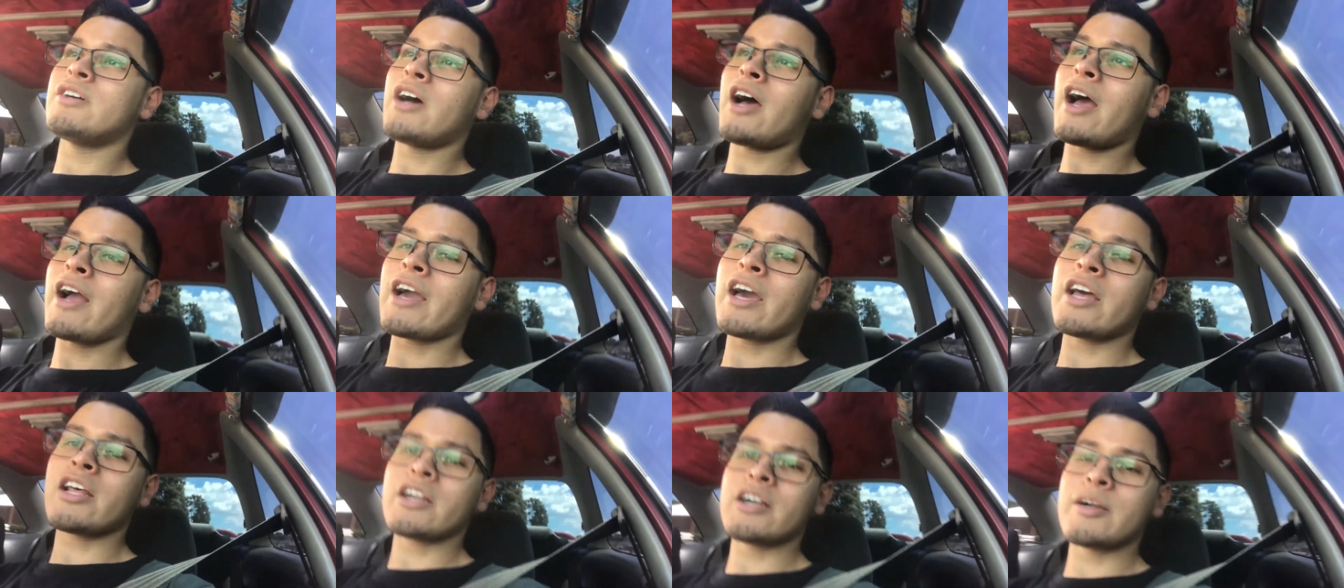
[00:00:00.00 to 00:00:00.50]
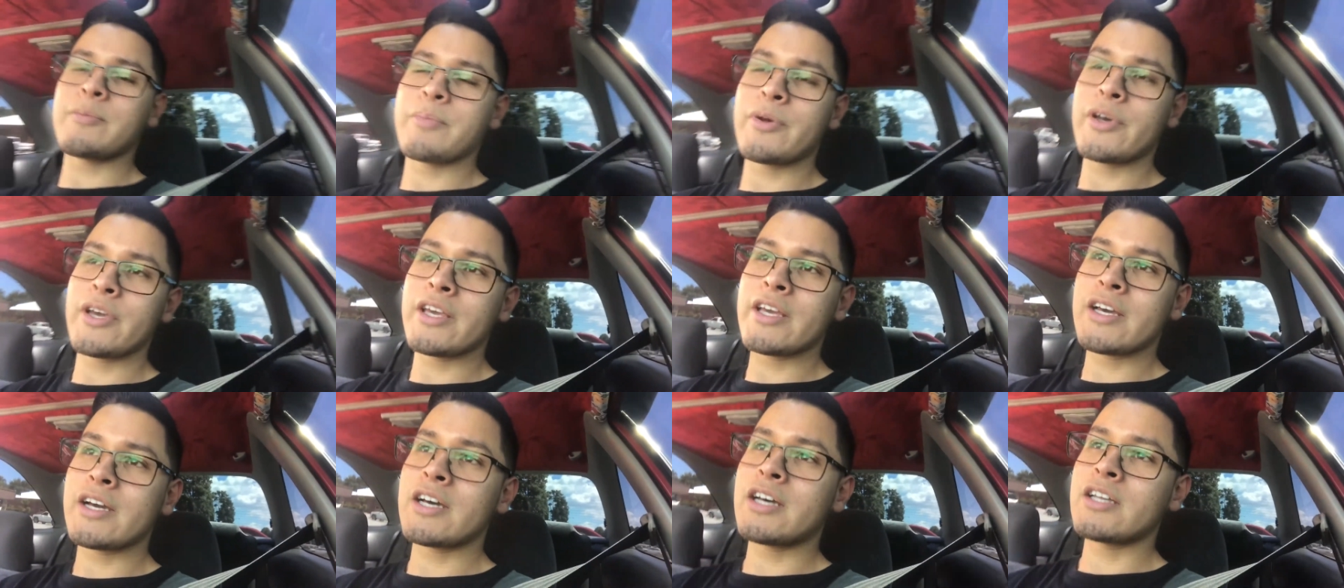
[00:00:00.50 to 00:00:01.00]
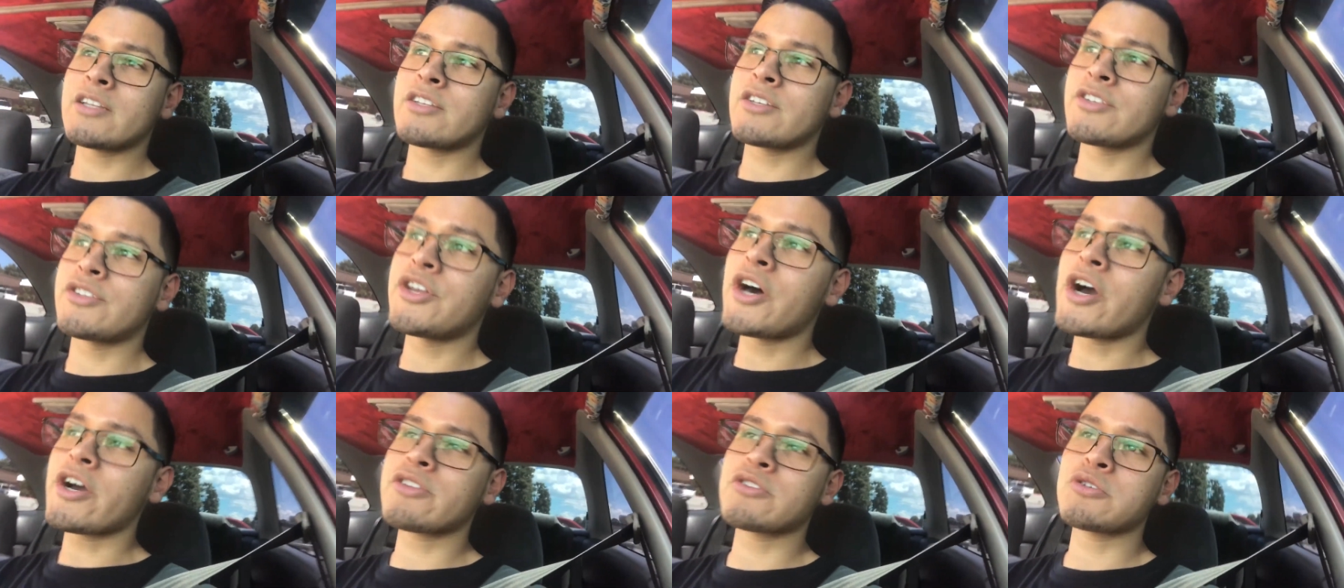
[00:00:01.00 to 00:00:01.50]
I gotta pay a
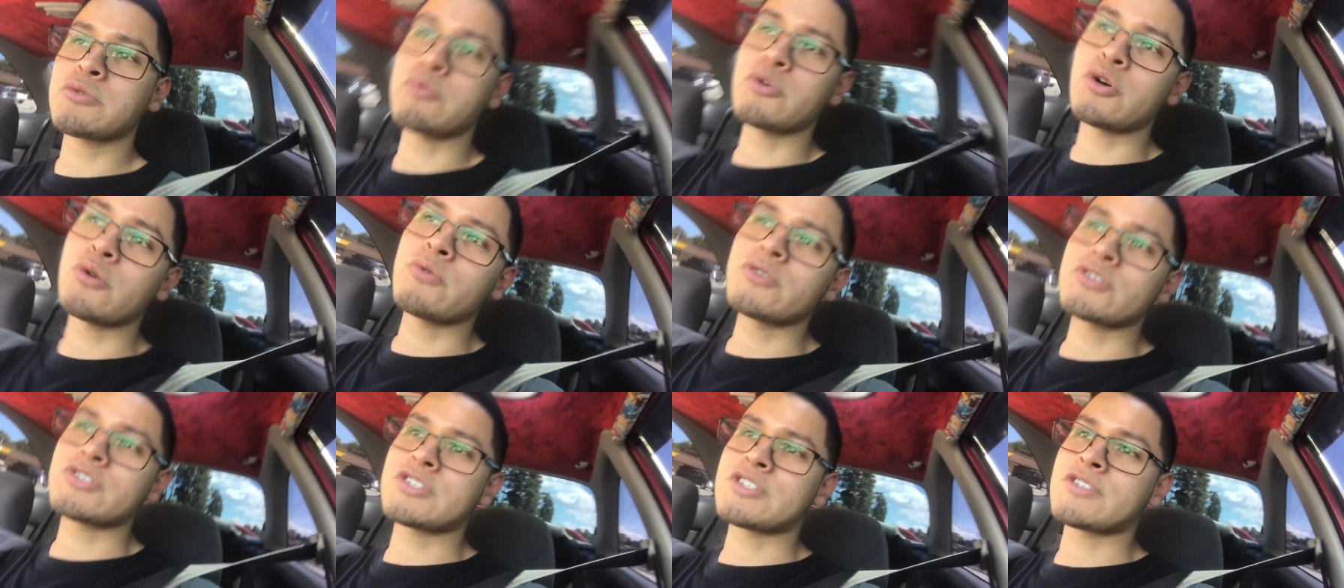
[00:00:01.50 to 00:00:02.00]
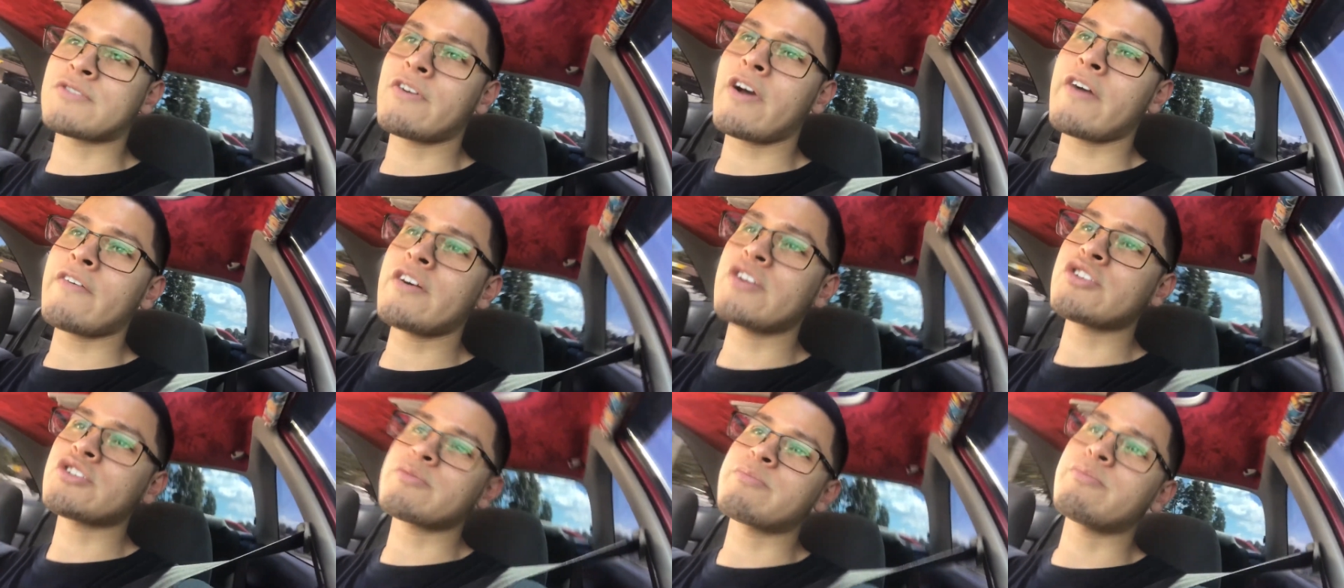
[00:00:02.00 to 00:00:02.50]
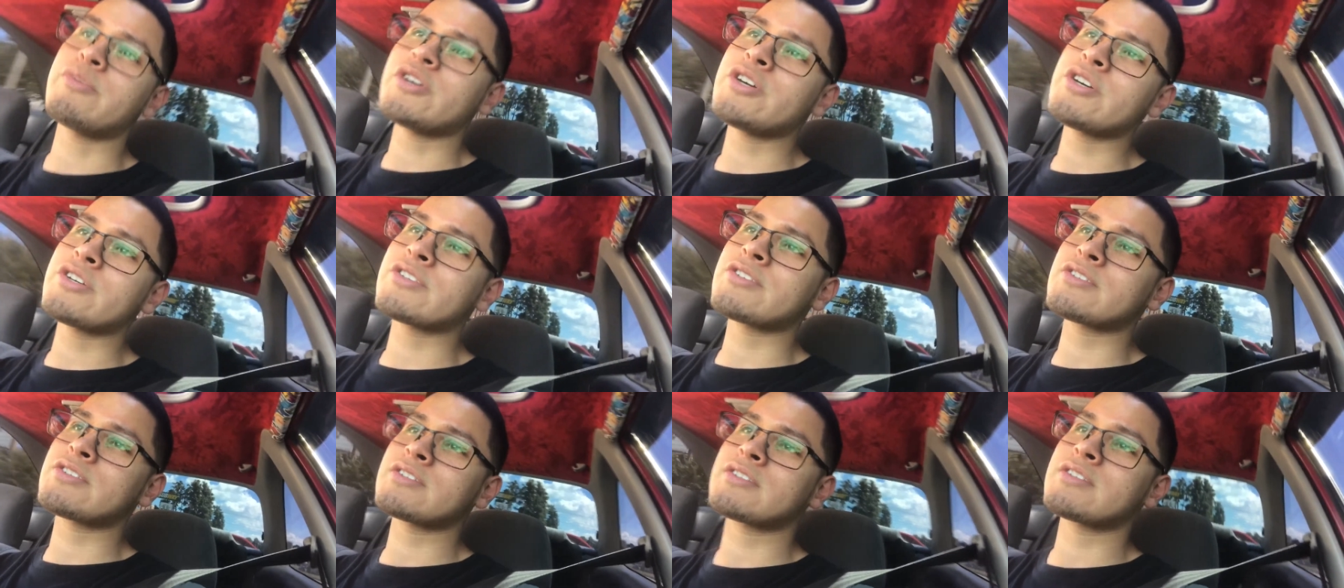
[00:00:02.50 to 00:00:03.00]
deductible, which is 500
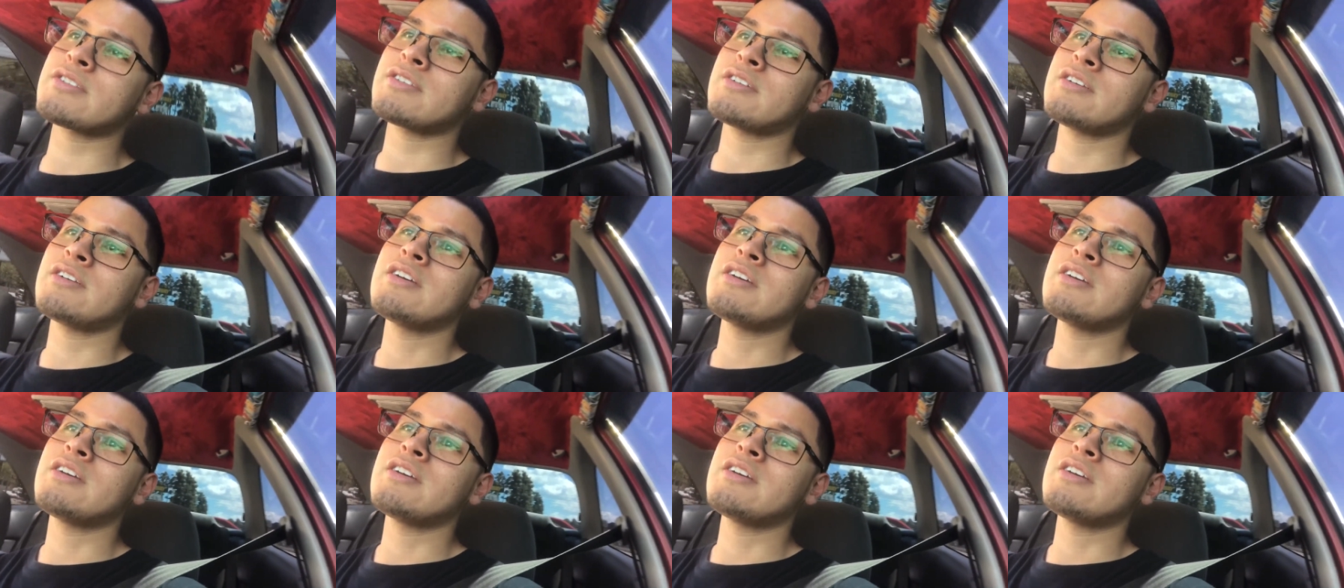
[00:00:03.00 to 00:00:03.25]
bucks.